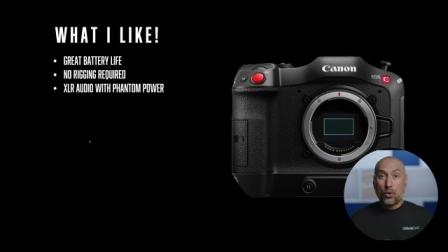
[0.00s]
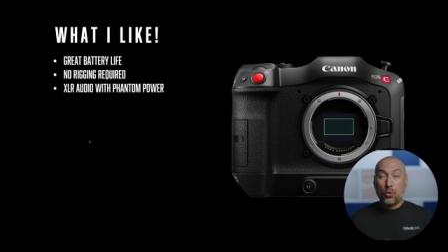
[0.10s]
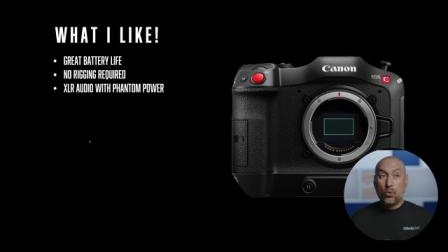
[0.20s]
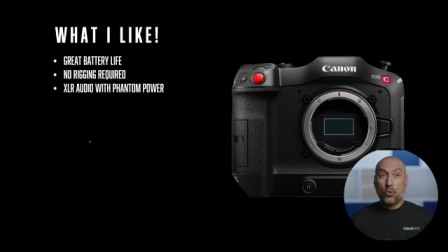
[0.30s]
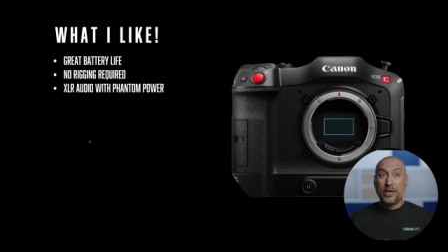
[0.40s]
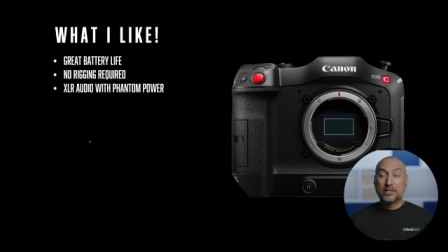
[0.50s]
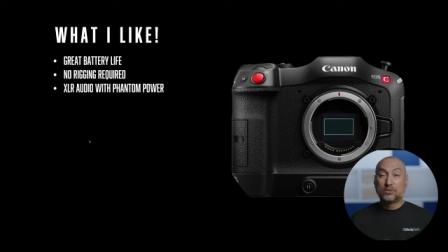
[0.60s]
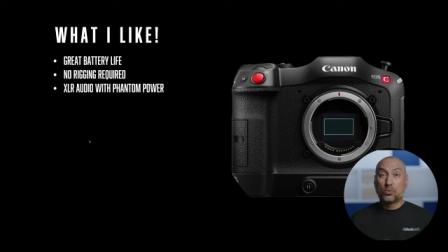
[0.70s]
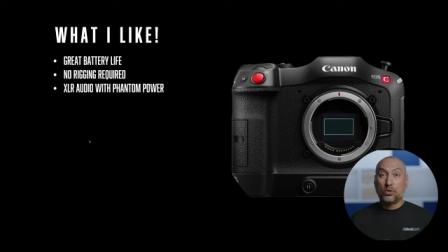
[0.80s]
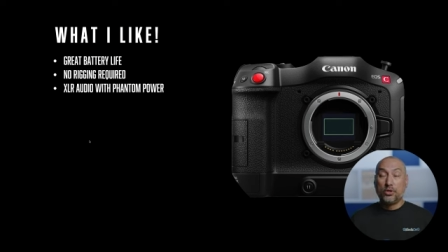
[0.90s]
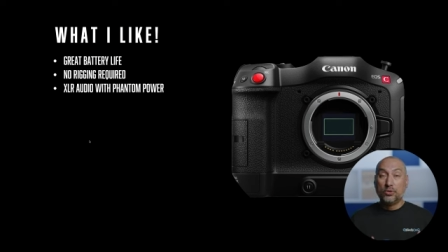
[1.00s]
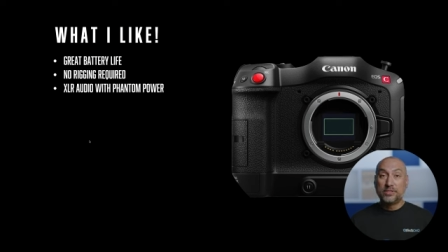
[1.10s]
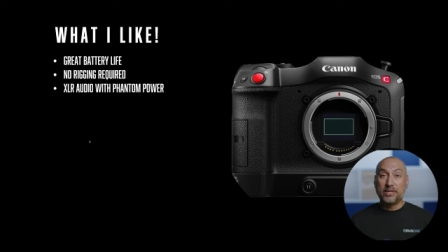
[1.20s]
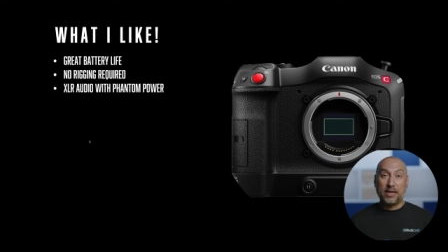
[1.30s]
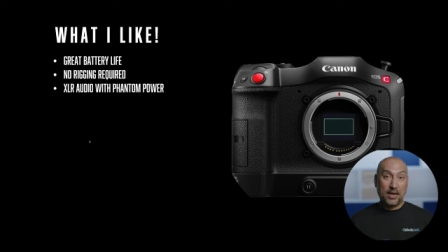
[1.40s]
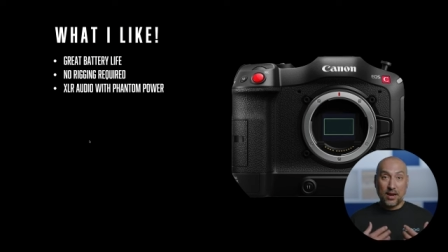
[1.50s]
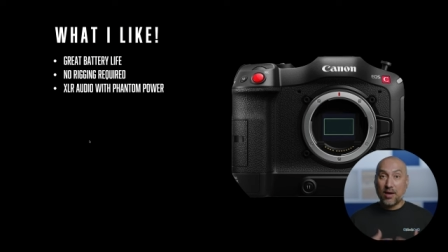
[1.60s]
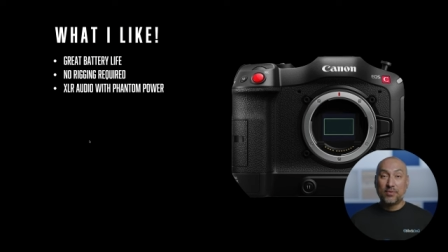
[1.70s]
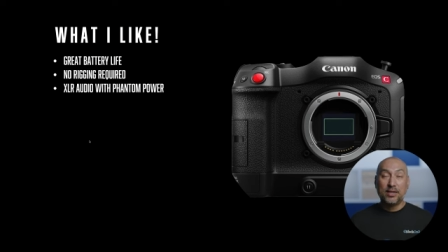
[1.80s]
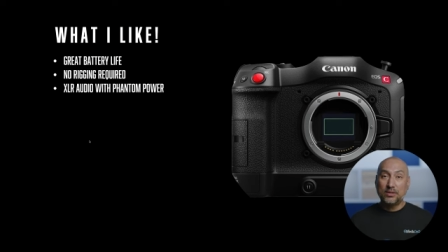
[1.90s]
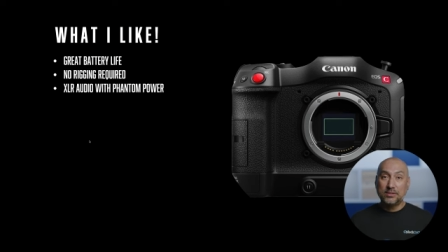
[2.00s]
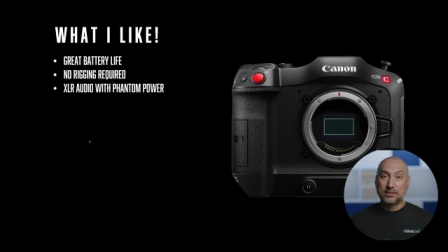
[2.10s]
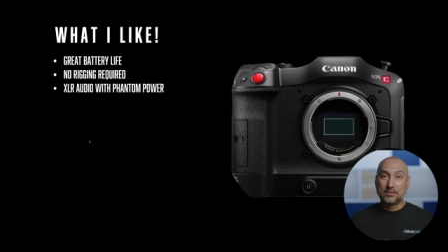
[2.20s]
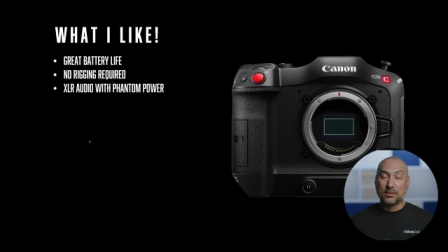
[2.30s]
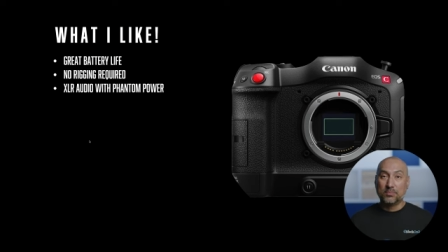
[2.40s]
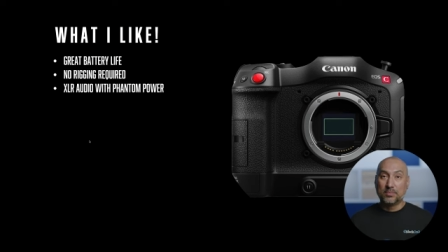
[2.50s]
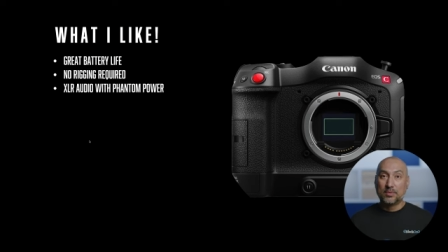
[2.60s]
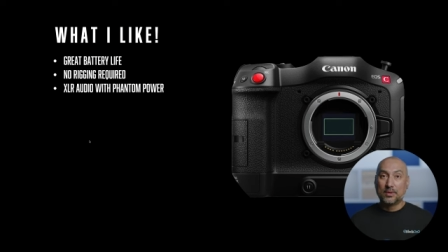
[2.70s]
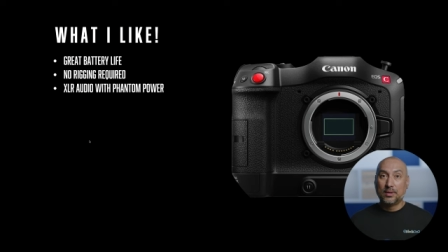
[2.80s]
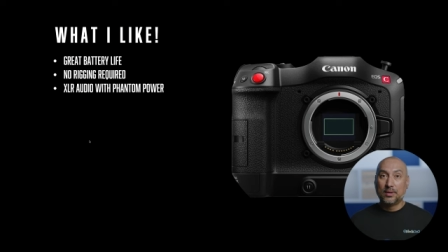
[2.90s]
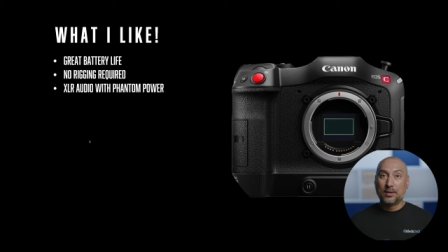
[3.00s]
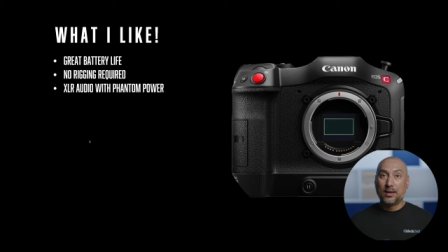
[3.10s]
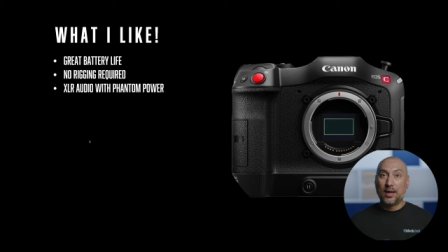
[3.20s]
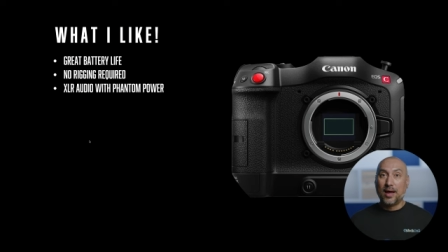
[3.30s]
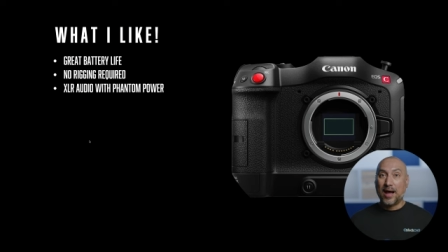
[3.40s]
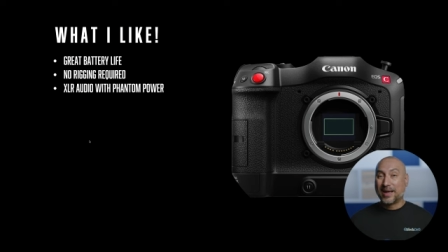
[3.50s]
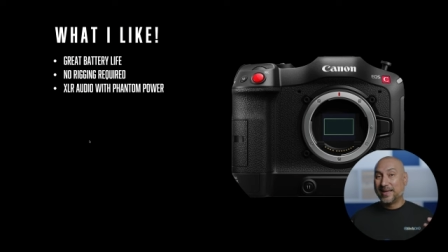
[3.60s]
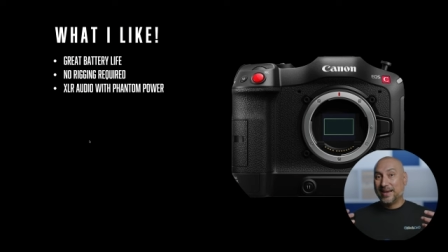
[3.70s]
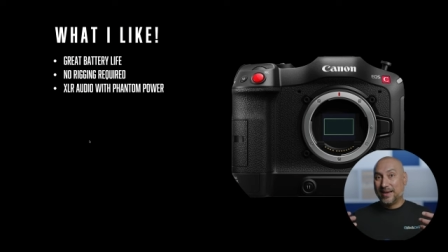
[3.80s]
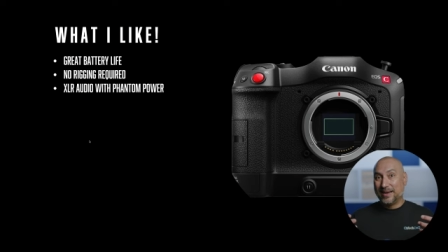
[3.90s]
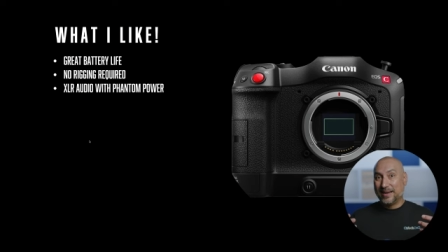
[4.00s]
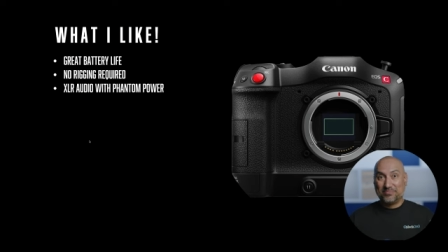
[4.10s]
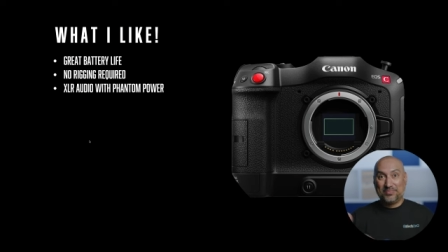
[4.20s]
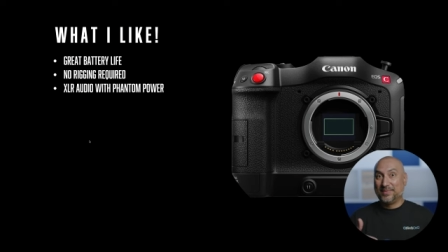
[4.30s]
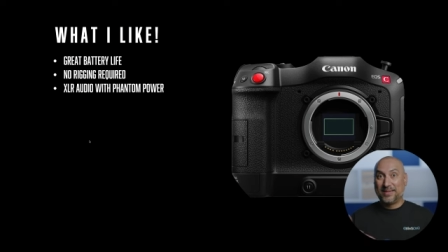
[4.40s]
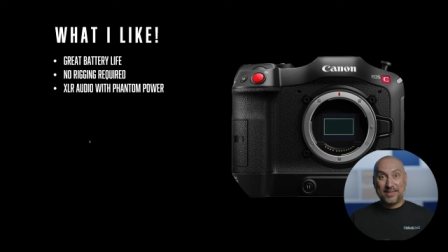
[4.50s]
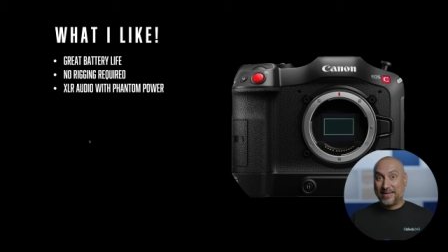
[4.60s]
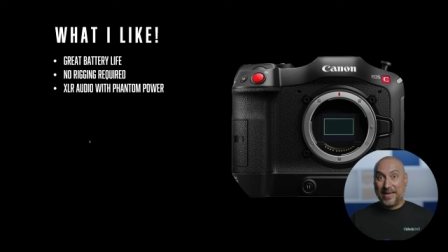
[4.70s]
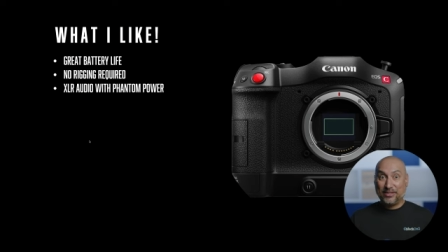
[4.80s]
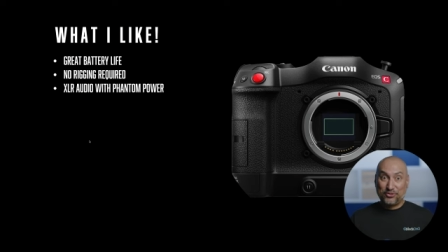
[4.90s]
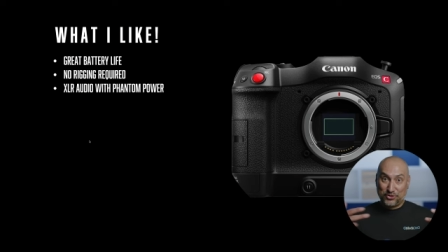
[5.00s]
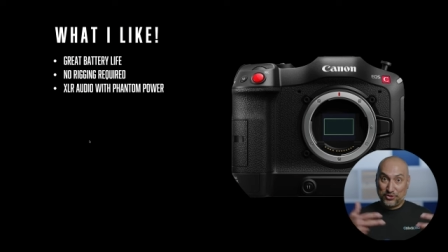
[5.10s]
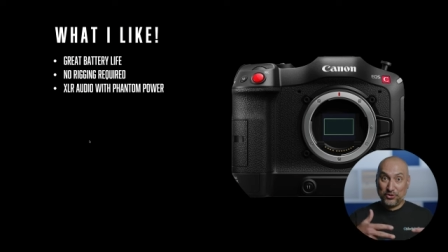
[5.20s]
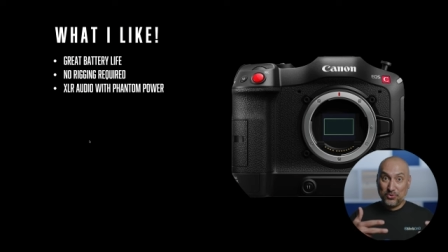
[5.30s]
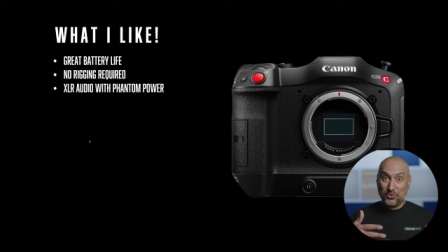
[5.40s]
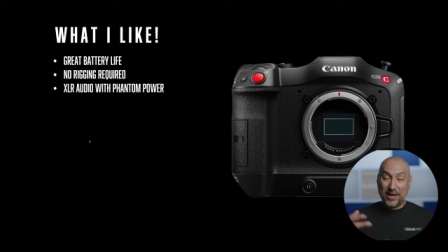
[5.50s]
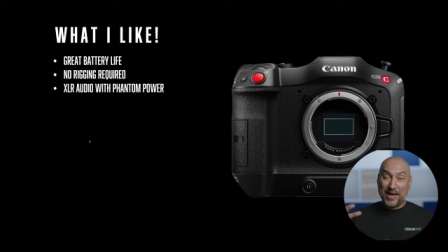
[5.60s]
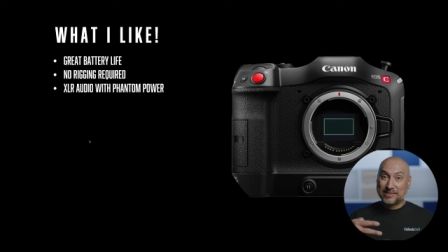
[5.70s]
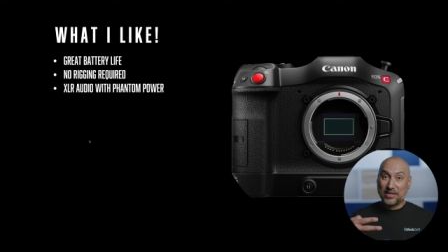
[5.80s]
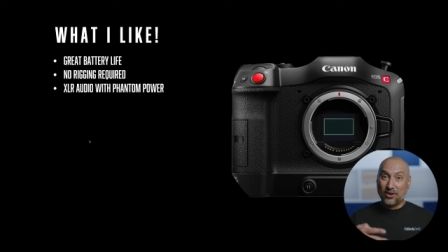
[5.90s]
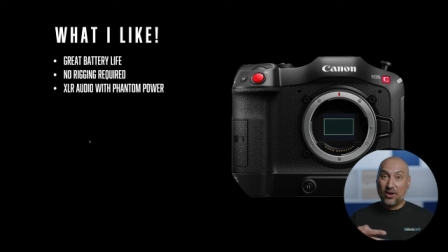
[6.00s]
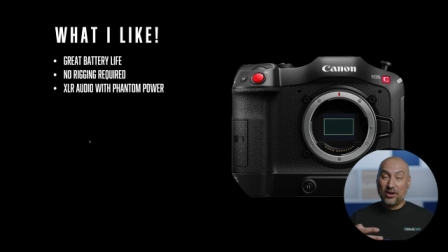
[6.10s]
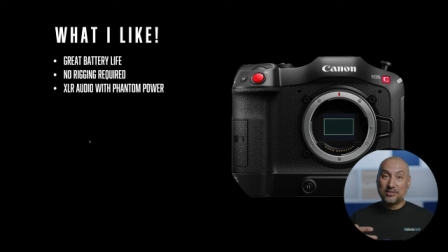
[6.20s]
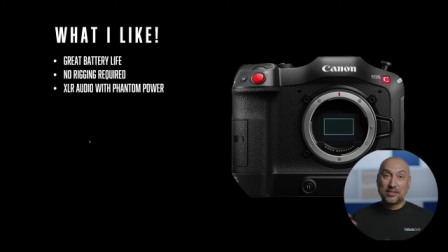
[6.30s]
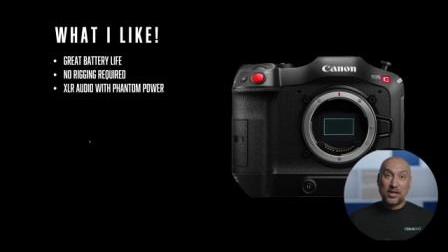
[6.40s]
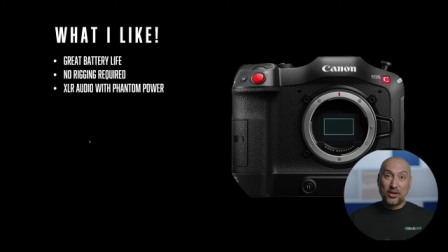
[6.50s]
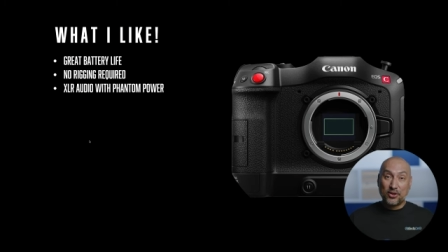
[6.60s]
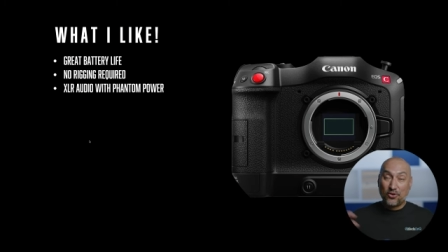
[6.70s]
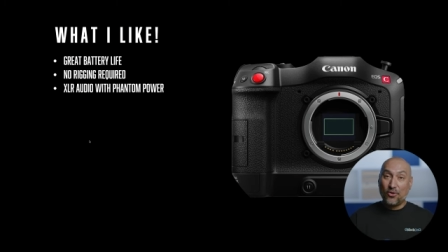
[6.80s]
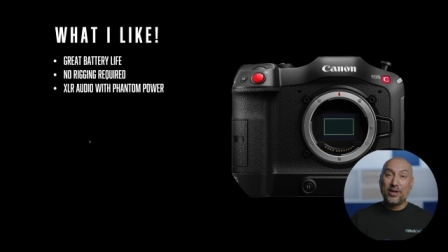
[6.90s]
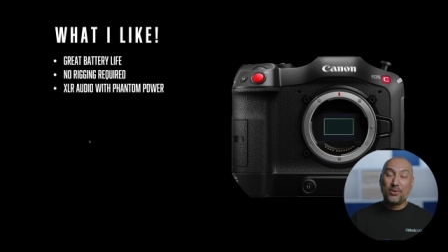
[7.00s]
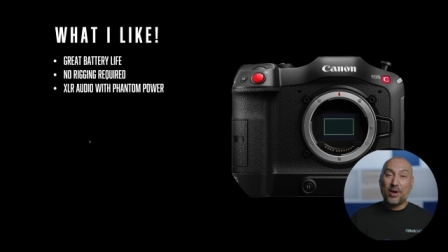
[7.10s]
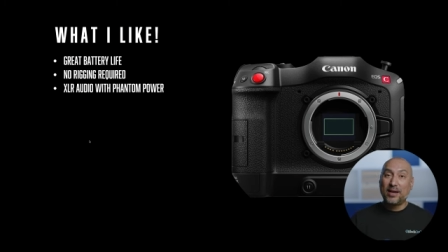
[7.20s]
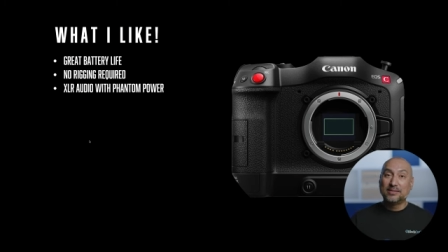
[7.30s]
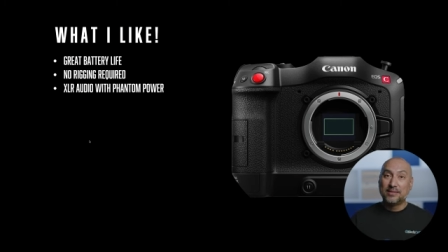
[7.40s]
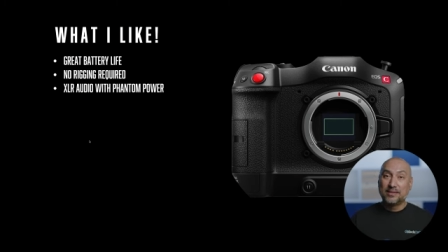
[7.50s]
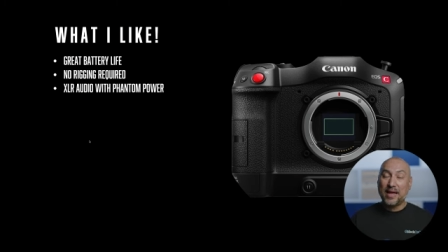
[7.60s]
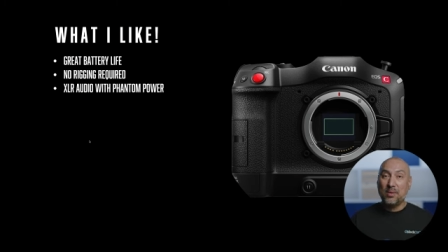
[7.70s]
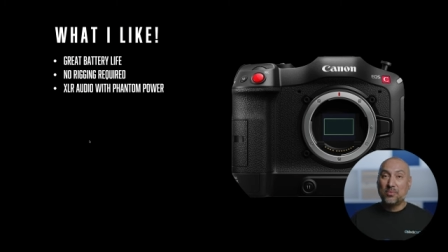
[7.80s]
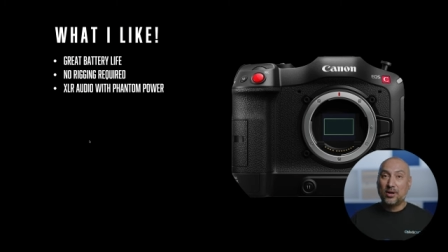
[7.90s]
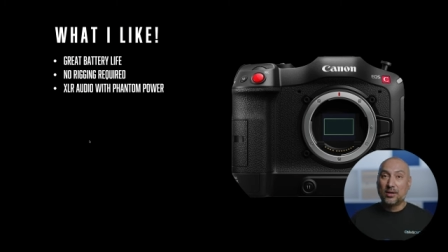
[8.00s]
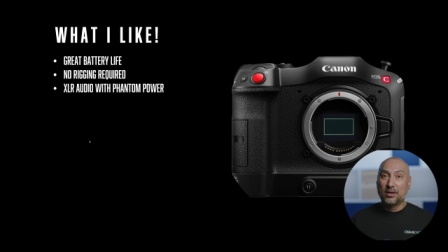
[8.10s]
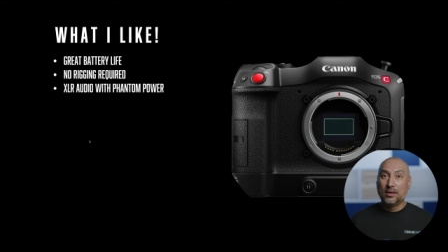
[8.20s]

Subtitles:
who is using a lavalier system, I can get two XLRs going right into the camera.